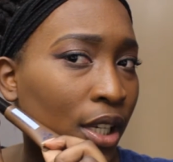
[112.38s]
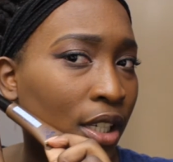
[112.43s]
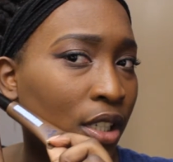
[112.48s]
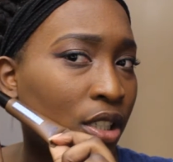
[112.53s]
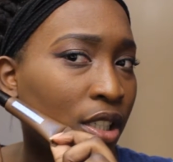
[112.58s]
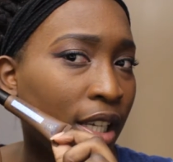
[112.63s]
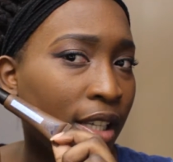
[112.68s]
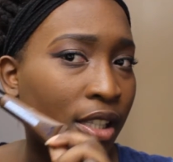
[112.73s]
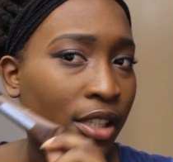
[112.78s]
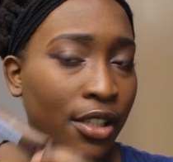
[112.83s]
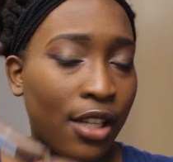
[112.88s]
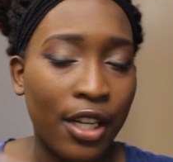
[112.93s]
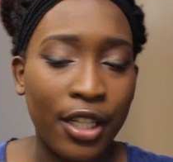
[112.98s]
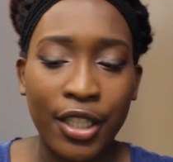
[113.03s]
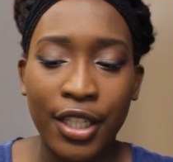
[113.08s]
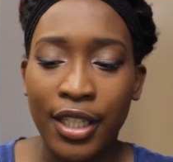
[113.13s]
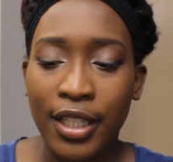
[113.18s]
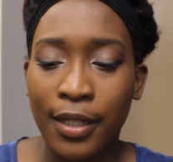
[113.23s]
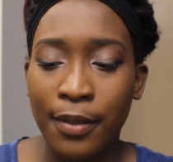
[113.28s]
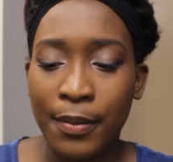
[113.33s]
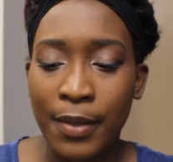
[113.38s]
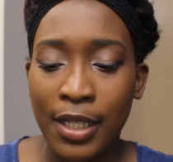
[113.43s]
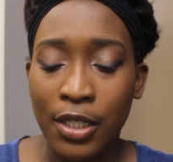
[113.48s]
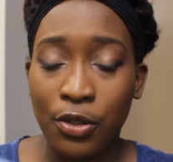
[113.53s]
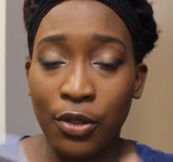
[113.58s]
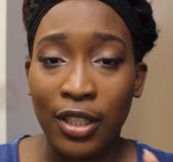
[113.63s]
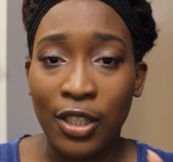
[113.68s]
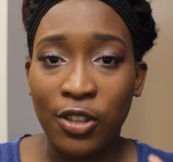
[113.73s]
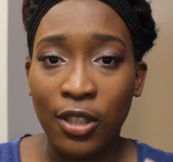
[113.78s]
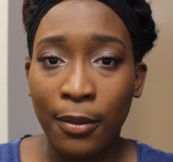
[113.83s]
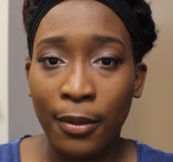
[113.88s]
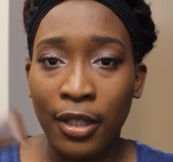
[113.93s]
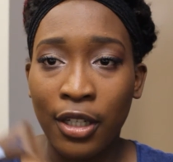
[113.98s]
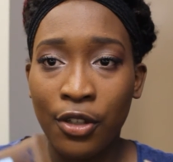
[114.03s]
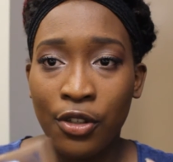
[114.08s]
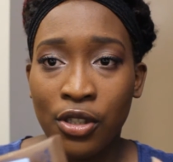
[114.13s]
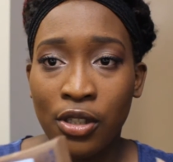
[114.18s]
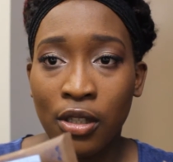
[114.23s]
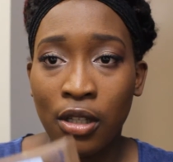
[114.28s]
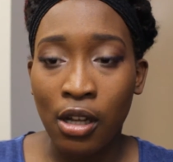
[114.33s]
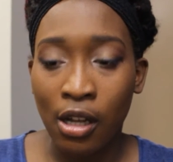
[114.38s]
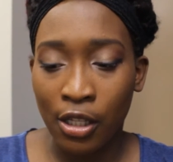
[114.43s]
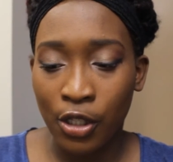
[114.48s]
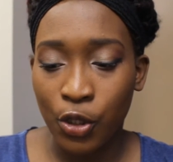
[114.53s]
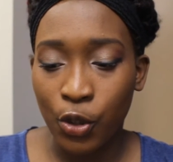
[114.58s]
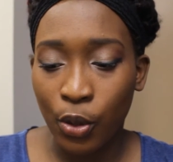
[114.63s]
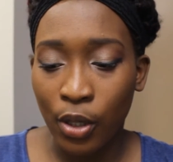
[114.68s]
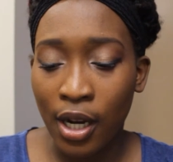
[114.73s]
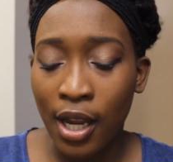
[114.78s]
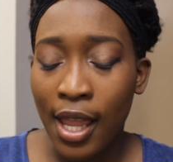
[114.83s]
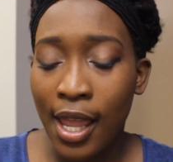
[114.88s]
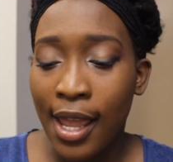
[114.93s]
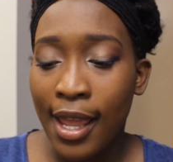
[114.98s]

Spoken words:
shades darker than me, so that's what I'm gonna use to contour.